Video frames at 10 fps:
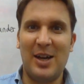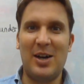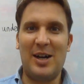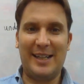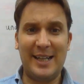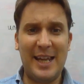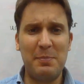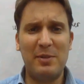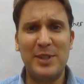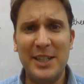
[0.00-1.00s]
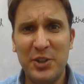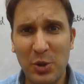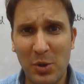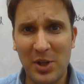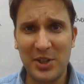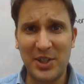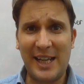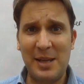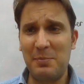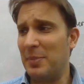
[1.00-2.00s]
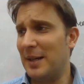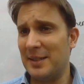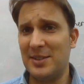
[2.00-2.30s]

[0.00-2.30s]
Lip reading: I'm going to keep it really short because I keep